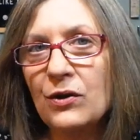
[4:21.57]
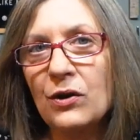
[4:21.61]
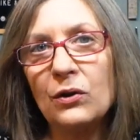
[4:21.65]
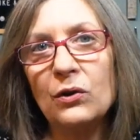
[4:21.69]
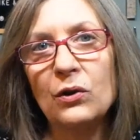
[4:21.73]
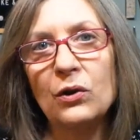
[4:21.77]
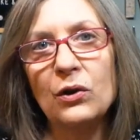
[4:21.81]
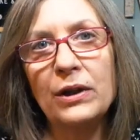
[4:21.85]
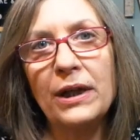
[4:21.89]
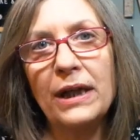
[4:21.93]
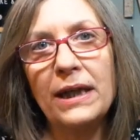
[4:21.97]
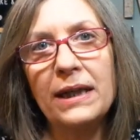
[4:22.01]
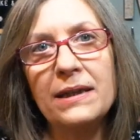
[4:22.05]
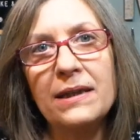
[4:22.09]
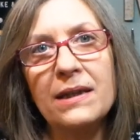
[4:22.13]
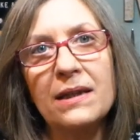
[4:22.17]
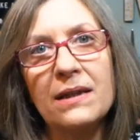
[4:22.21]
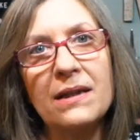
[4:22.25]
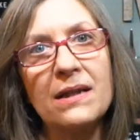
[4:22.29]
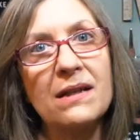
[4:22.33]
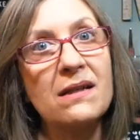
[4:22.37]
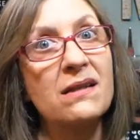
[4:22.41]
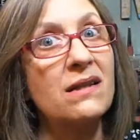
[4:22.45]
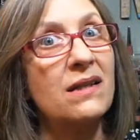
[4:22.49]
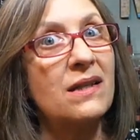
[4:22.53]
to look into
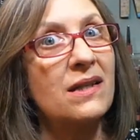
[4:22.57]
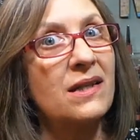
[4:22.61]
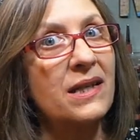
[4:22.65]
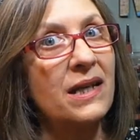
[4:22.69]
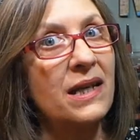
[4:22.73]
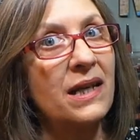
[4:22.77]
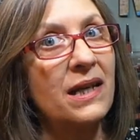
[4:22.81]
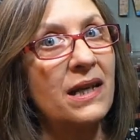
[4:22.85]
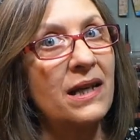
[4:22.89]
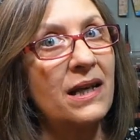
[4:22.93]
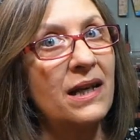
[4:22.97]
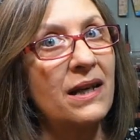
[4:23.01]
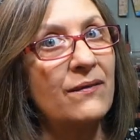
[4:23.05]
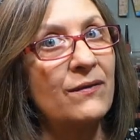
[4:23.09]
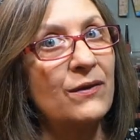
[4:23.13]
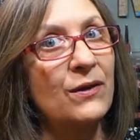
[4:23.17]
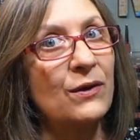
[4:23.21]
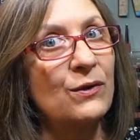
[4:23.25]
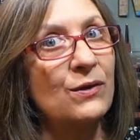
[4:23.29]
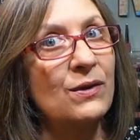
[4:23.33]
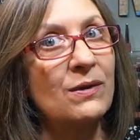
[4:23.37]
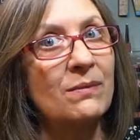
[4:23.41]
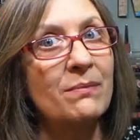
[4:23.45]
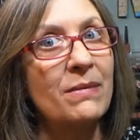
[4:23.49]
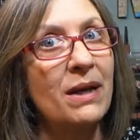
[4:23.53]
this to see if
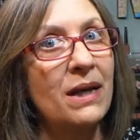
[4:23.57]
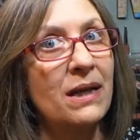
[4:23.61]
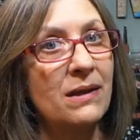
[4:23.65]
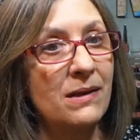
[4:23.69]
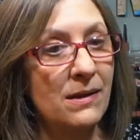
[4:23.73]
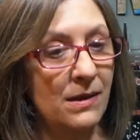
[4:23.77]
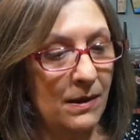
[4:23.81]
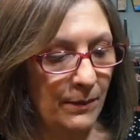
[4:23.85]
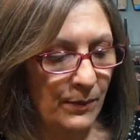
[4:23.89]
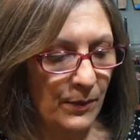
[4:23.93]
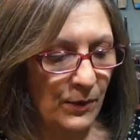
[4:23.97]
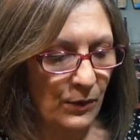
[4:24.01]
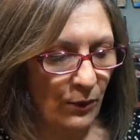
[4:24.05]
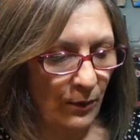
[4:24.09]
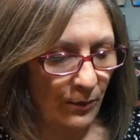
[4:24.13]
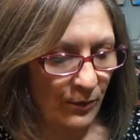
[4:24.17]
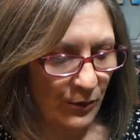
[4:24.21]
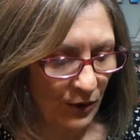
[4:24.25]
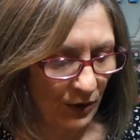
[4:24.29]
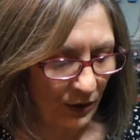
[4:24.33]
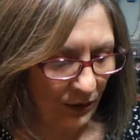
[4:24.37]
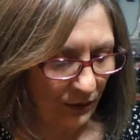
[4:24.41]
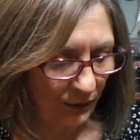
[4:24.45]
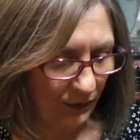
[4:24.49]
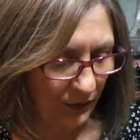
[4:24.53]
there's a mass
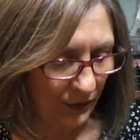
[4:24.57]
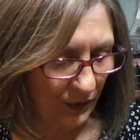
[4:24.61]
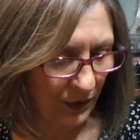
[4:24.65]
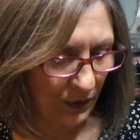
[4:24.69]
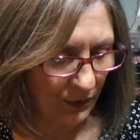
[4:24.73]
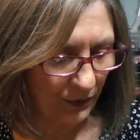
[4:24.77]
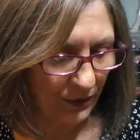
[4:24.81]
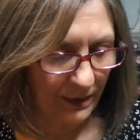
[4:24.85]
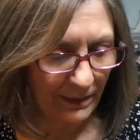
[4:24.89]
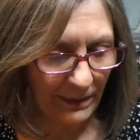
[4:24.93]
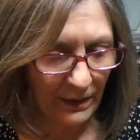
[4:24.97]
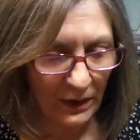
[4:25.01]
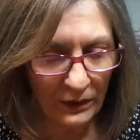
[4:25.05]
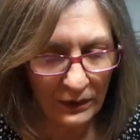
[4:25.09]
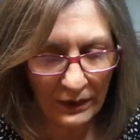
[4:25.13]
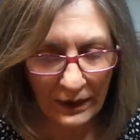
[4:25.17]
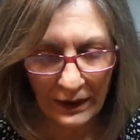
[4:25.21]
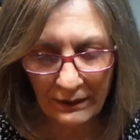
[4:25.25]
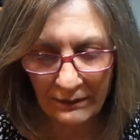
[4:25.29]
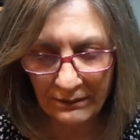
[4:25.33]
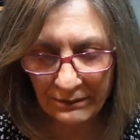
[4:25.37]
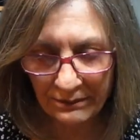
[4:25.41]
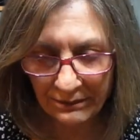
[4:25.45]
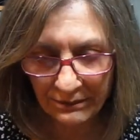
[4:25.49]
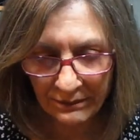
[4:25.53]
subscription through Tony
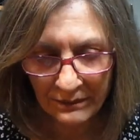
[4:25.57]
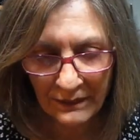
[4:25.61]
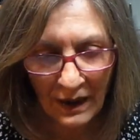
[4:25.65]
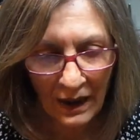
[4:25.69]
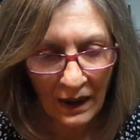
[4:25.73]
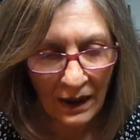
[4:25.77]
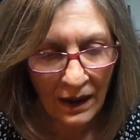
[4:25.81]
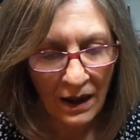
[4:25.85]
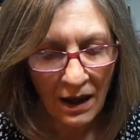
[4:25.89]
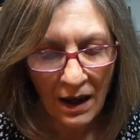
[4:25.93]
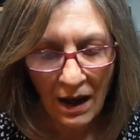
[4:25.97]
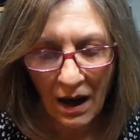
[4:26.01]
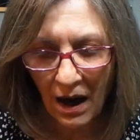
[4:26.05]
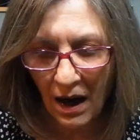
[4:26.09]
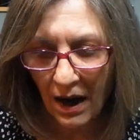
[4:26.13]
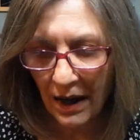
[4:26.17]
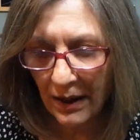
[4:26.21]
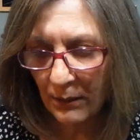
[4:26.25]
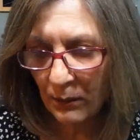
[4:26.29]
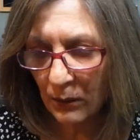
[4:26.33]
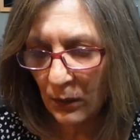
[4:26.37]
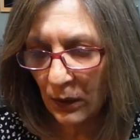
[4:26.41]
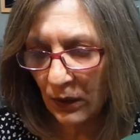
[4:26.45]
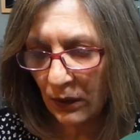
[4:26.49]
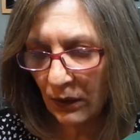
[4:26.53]
Moly. I
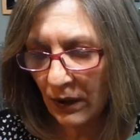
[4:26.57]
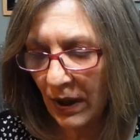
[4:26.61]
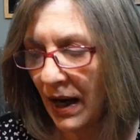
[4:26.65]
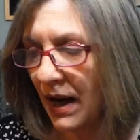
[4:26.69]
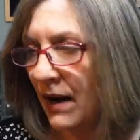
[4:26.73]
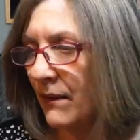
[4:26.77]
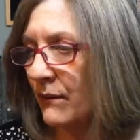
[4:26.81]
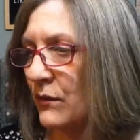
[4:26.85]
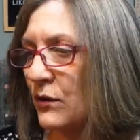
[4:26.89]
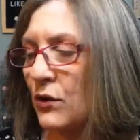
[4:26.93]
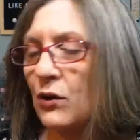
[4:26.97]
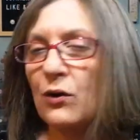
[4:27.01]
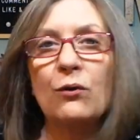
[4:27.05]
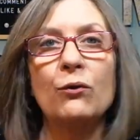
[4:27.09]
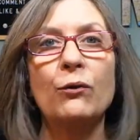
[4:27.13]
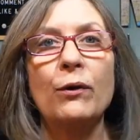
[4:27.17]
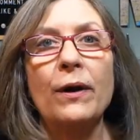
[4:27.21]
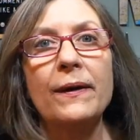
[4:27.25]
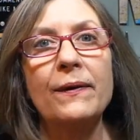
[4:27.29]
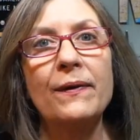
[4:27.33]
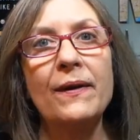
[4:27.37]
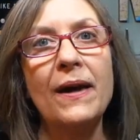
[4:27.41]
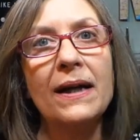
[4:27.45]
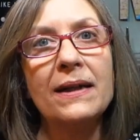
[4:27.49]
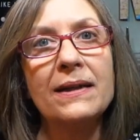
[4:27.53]
will have to
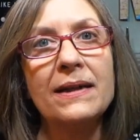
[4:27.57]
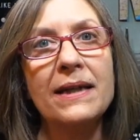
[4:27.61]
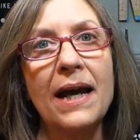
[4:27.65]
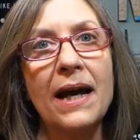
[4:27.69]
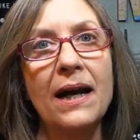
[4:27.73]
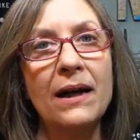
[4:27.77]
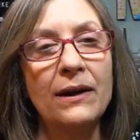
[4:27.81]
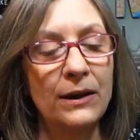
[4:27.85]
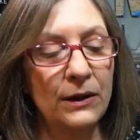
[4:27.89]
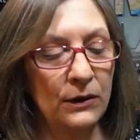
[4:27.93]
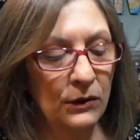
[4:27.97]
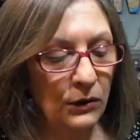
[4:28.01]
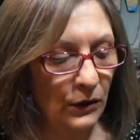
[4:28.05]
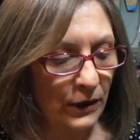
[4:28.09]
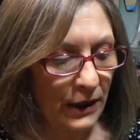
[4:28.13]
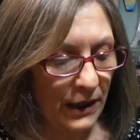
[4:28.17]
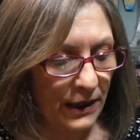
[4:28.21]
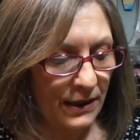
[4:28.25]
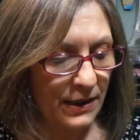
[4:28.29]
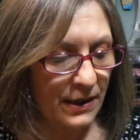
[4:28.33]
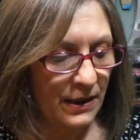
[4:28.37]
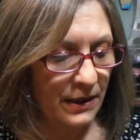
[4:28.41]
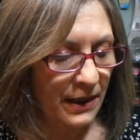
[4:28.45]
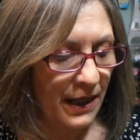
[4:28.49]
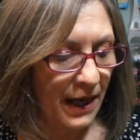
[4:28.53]
write that down and look
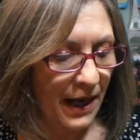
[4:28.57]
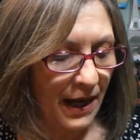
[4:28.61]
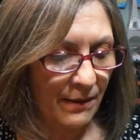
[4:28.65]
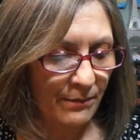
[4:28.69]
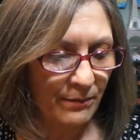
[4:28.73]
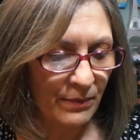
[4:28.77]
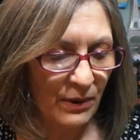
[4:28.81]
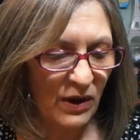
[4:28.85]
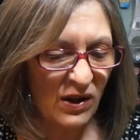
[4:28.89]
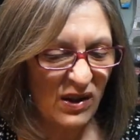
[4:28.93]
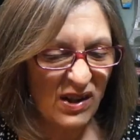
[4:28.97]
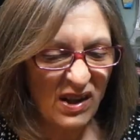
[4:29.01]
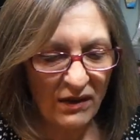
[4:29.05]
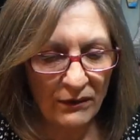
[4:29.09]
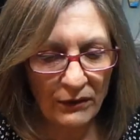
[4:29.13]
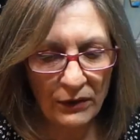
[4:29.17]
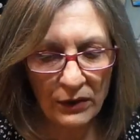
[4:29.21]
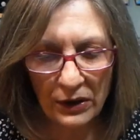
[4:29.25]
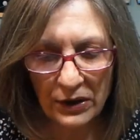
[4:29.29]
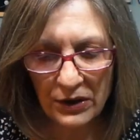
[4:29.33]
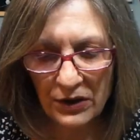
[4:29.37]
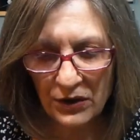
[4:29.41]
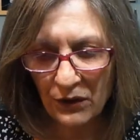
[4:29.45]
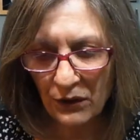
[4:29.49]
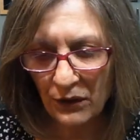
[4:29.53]
into that because I
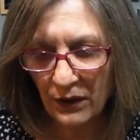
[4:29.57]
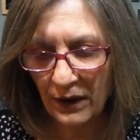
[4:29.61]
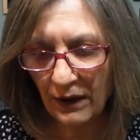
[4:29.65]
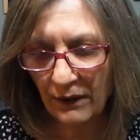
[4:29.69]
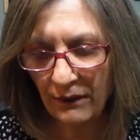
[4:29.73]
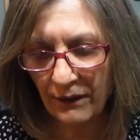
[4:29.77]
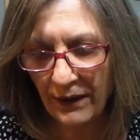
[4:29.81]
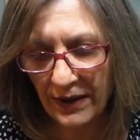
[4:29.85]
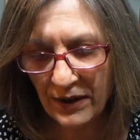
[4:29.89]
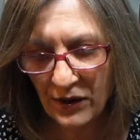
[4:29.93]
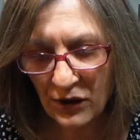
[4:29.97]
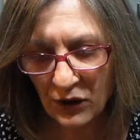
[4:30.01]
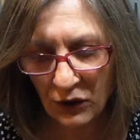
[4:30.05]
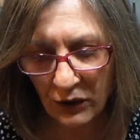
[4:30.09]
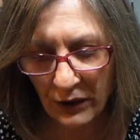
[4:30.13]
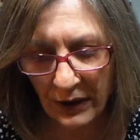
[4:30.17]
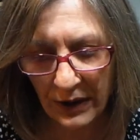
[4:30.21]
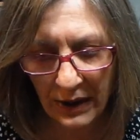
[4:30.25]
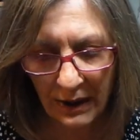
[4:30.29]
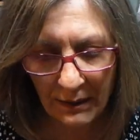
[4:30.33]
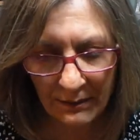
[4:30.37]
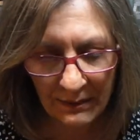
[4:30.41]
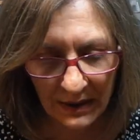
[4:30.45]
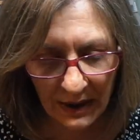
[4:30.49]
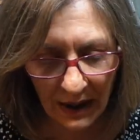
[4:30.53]
really do think
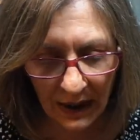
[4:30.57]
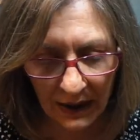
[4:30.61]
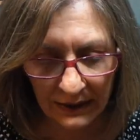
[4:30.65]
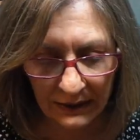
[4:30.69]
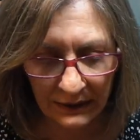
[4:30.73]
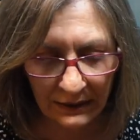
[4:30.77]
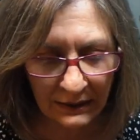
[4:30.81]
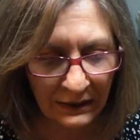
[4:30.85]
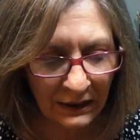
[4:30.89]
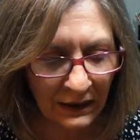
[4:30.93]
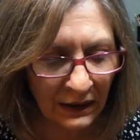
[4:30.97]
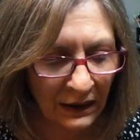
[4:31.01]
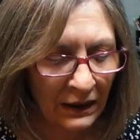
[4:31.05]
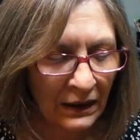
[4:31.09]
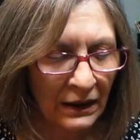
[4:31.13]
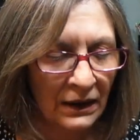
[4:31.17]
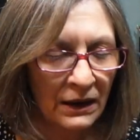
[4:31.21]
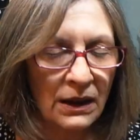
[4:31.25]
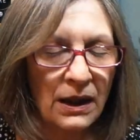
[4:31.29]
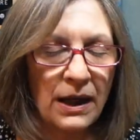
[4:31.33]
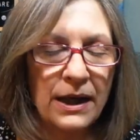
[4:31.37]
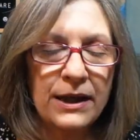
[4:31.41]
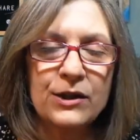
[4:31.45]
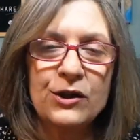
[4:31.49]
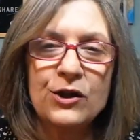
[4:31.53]
Facetory, I'm done.
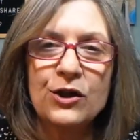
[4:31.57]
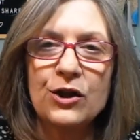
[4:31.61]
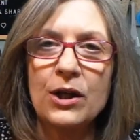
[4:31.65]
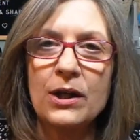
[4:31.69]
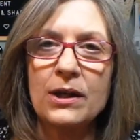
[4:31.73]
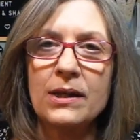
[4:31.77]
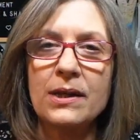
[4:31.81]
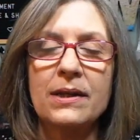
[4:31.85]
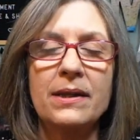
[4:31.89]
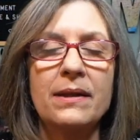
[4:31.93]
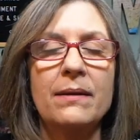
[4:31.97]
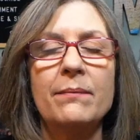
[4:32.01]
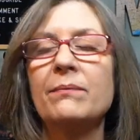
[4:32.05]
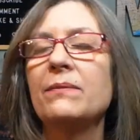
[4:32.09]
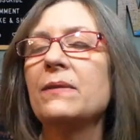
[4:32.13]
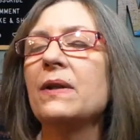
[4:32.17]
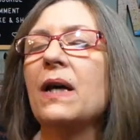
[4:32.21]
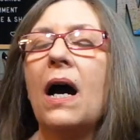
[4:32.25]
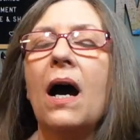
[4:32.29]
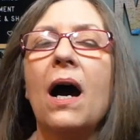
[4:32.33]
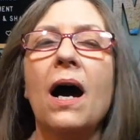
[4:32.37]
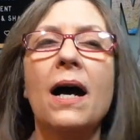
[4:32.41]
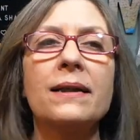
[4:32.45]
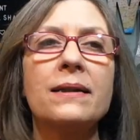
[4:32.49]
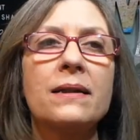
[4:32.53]
I just am
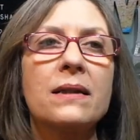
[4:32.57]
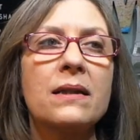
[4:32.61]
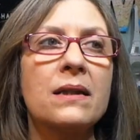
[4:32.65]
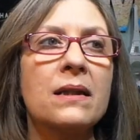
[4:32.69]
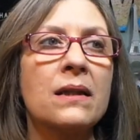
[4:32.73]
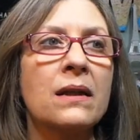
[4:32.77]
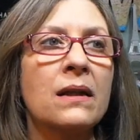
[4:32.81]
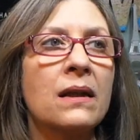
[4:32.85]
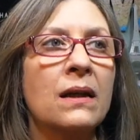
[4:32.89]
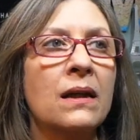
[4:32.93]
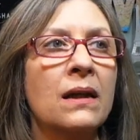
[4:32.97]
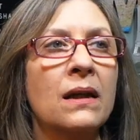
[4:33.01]
not,